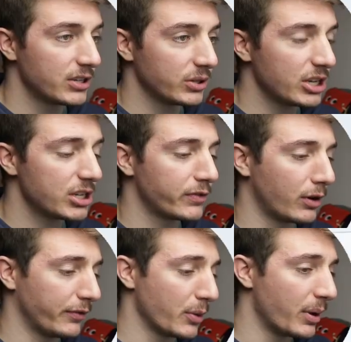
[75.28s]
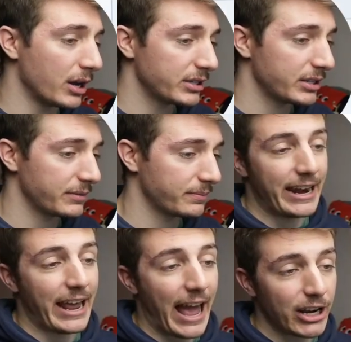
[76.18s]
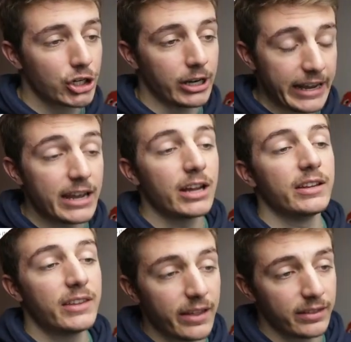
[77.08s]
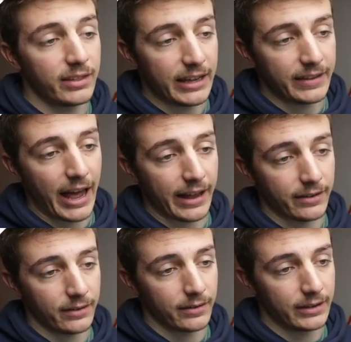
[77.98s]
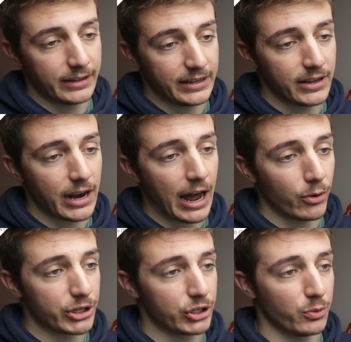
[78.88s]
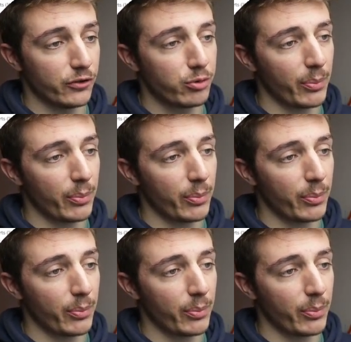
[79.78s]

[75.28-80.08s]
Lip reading: And so this is one of the parts, and actually, the thing that didn't allow us to move